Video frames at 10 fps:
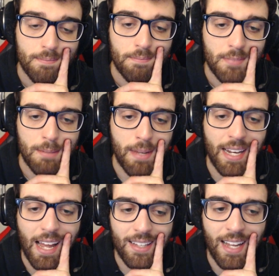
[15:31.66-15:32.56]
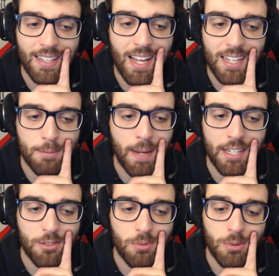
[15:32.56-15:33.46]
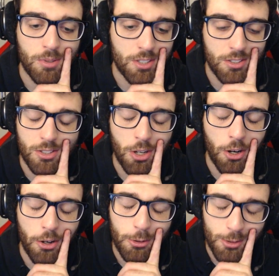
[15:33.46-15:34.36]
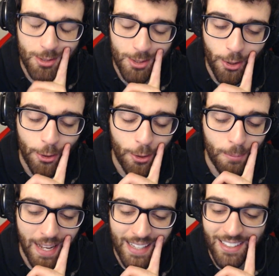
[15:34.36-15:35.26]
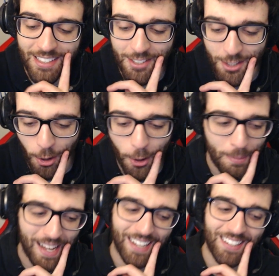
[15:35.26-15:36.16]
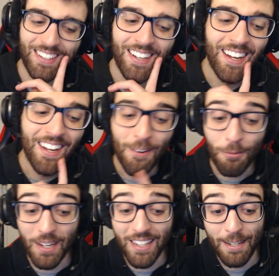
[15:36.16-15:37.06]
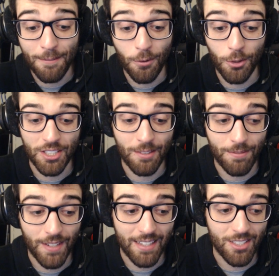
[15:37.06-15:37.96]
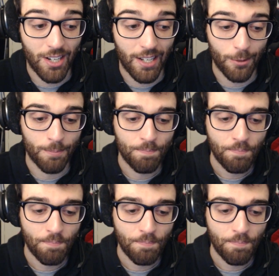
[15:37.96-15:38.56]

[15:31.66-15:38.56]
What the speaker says: man, that last patch ruined it so badly. So badly. Really unfortunate for that title.